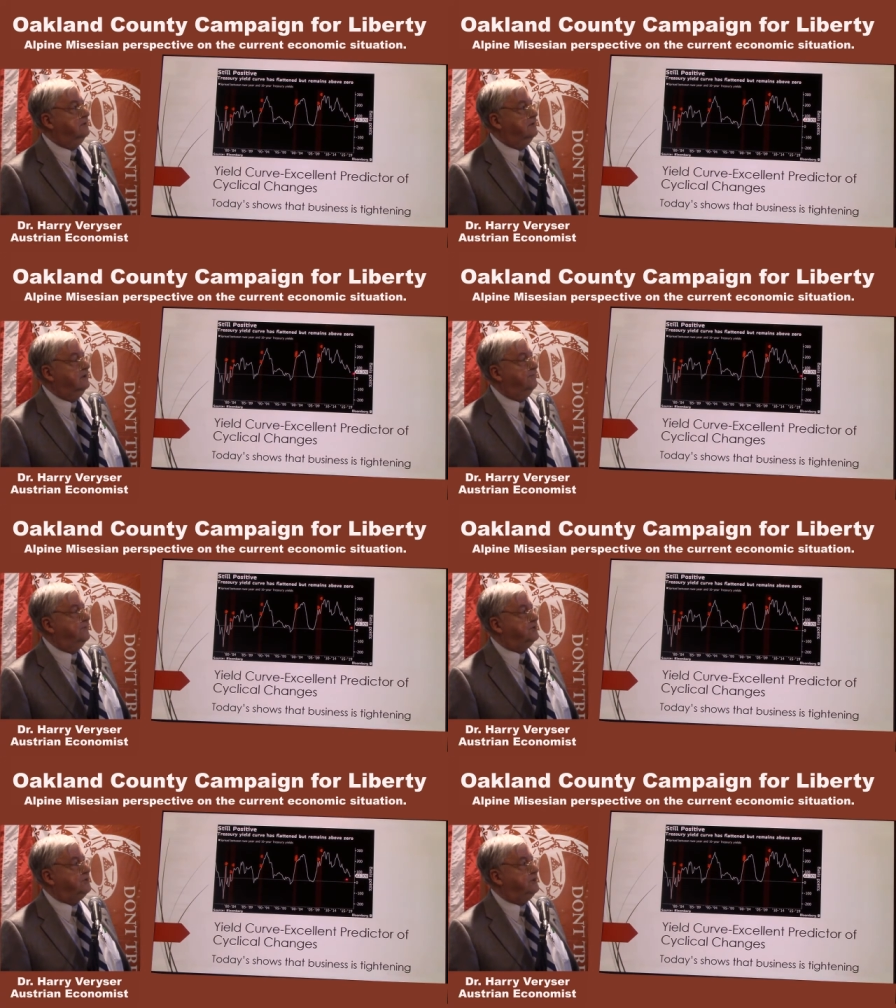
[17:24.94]
if
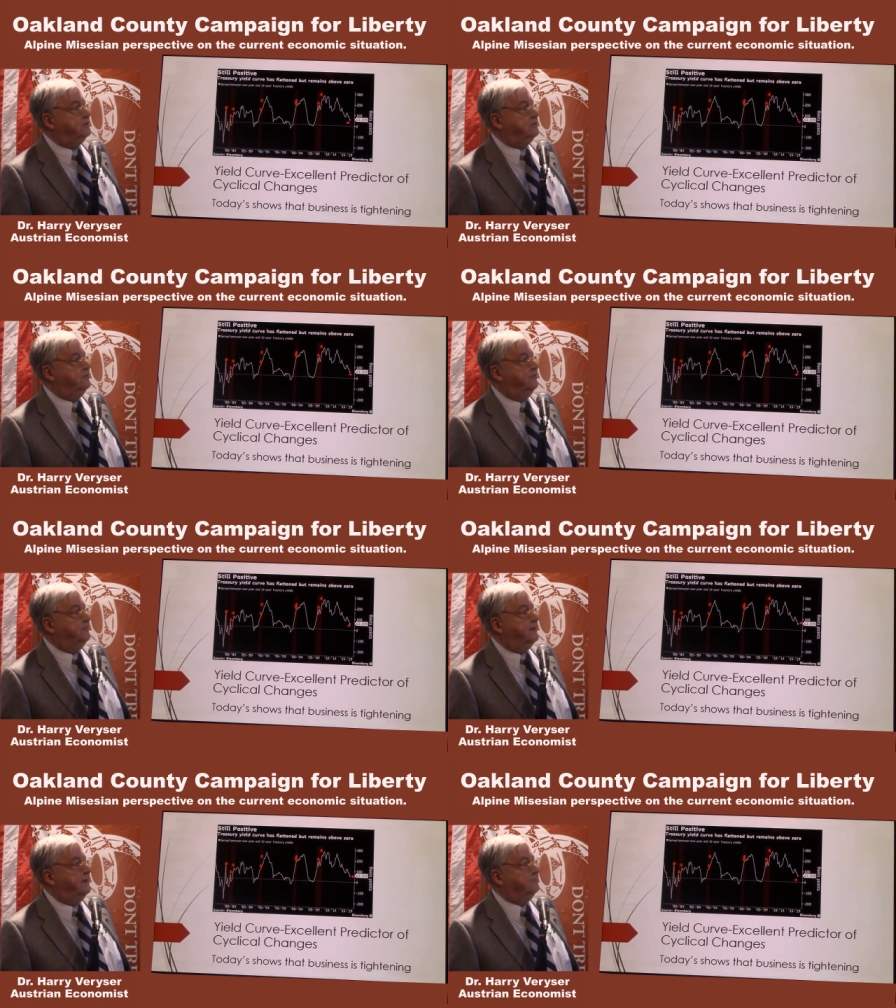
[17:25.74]
this yield curve
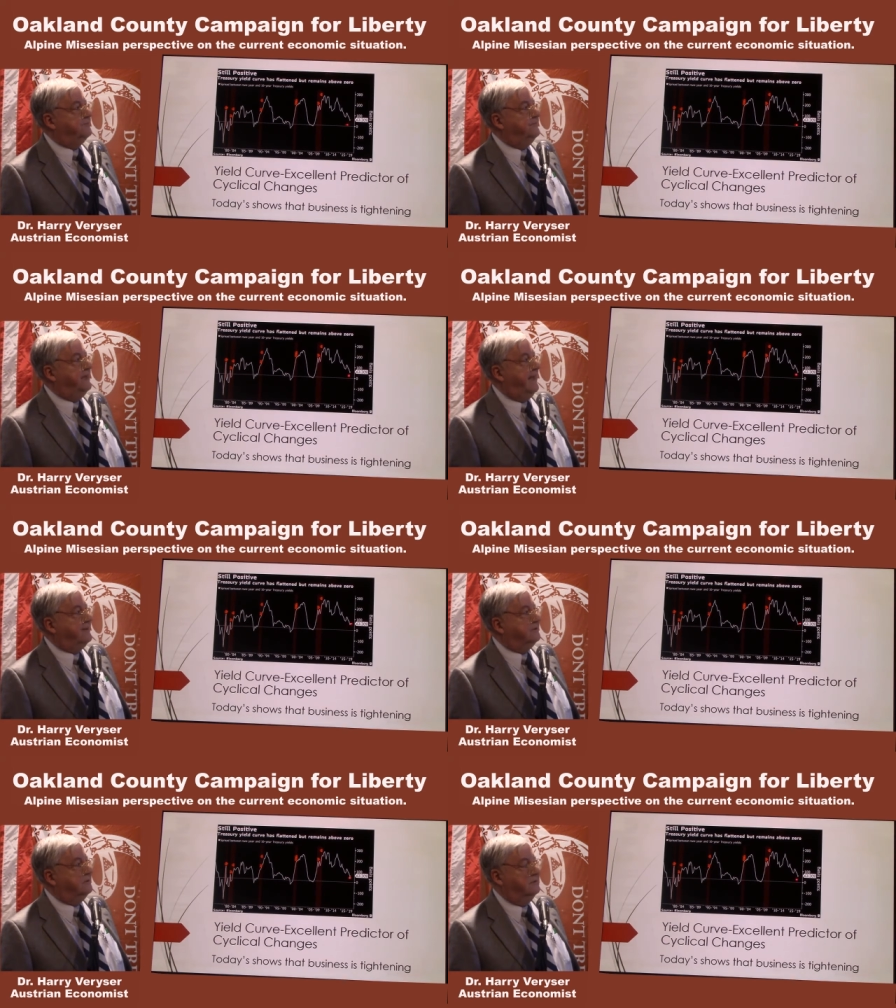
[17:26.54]
becomes
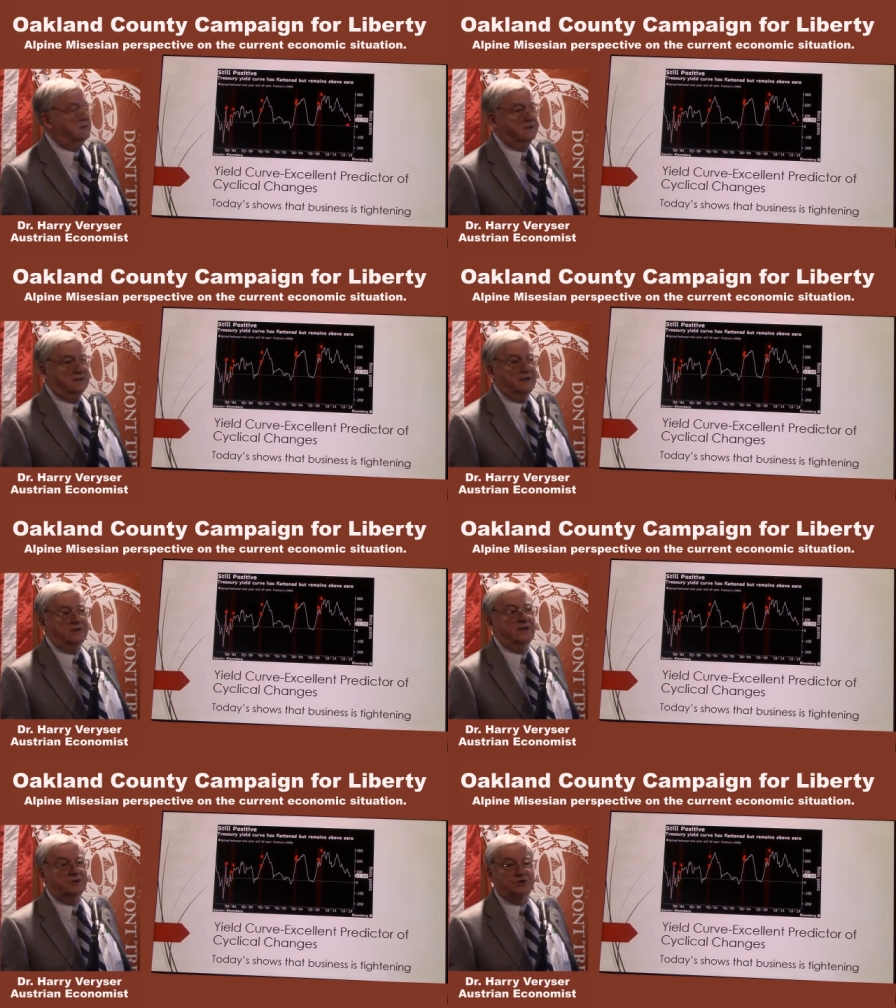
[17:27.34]
flatter,
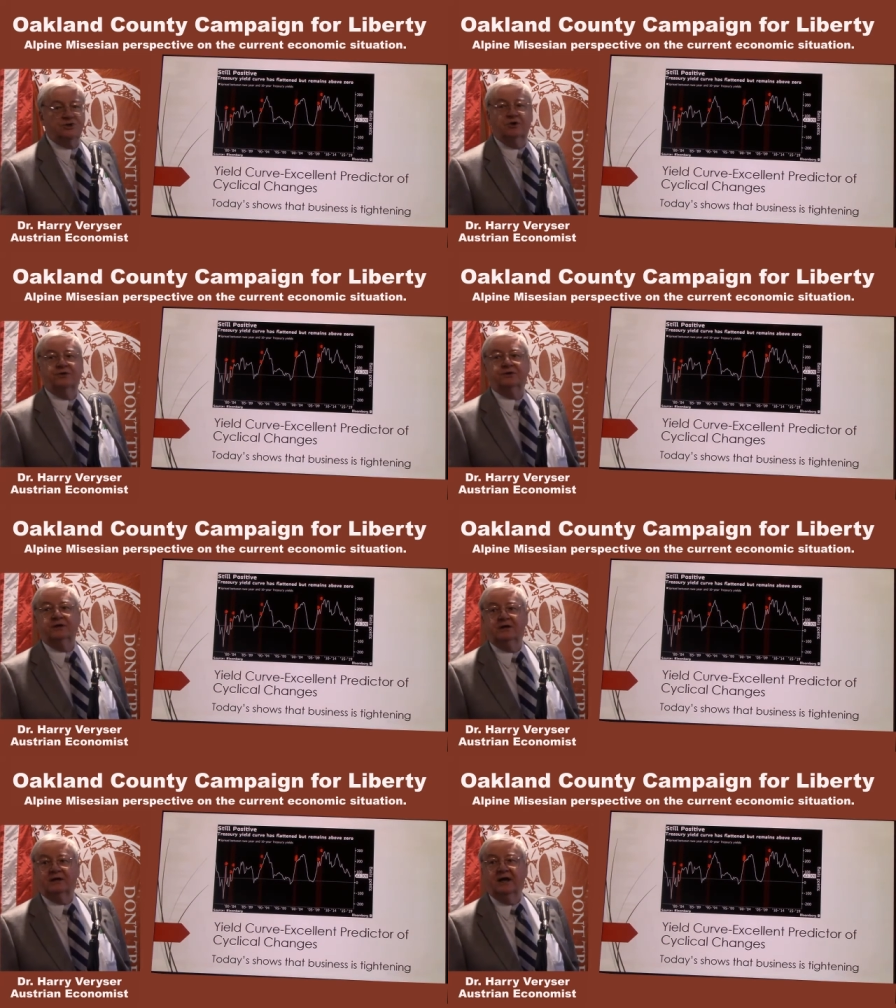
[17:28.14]
it does show that
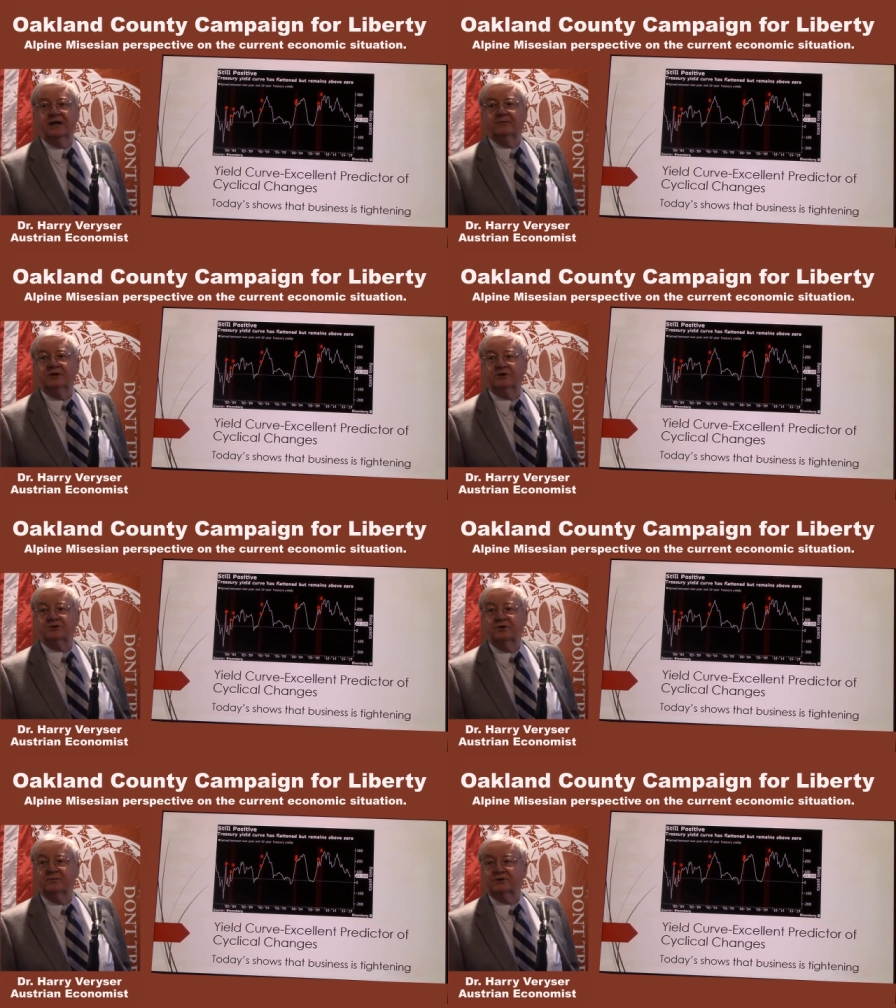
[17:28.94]
the economy is
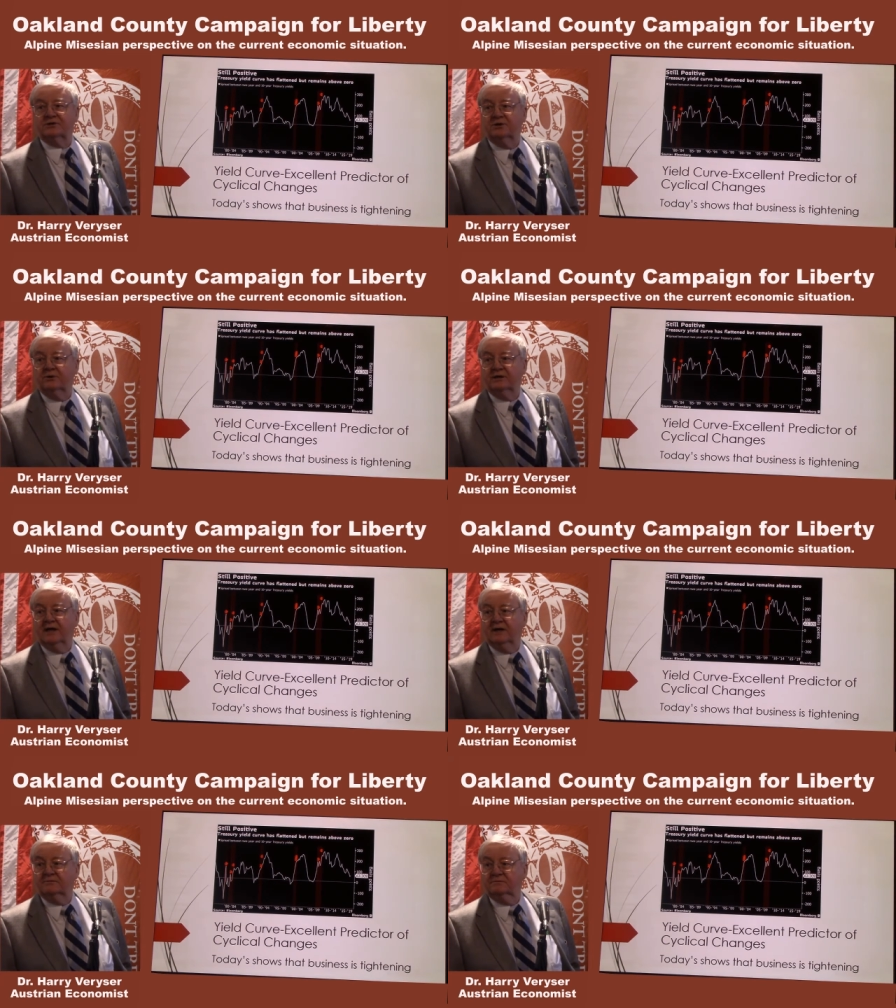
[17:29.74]
going to be slowing
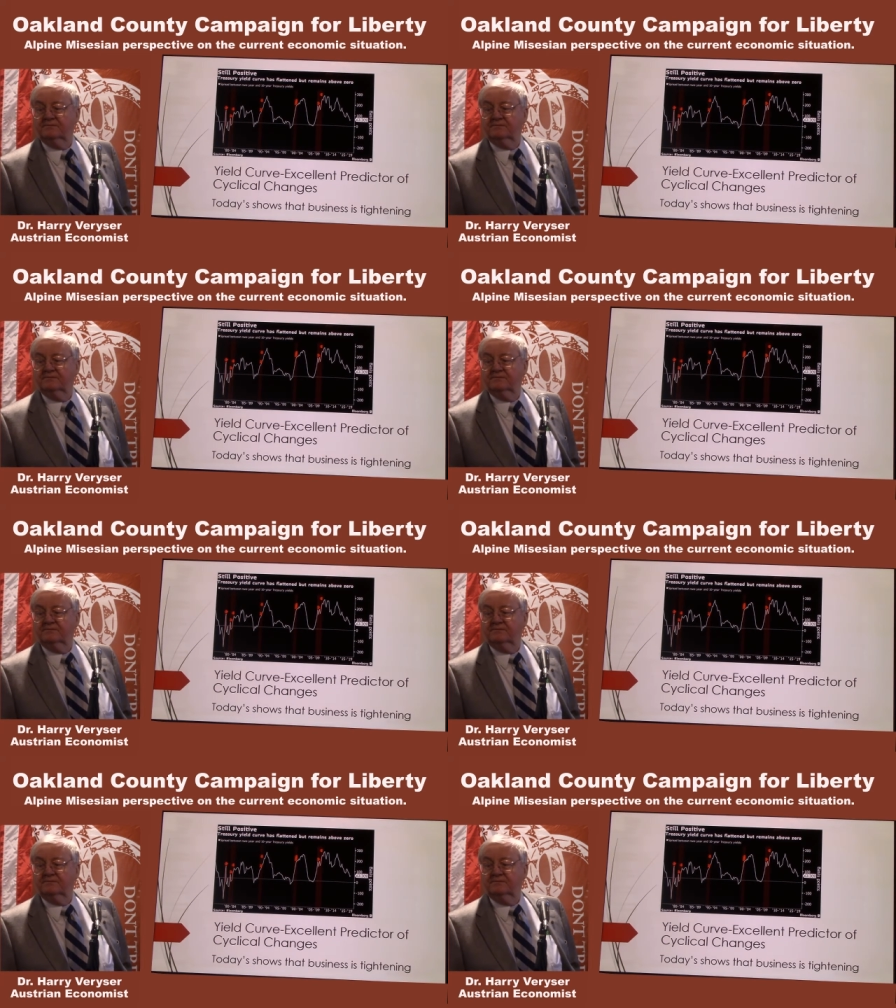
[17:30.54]
down.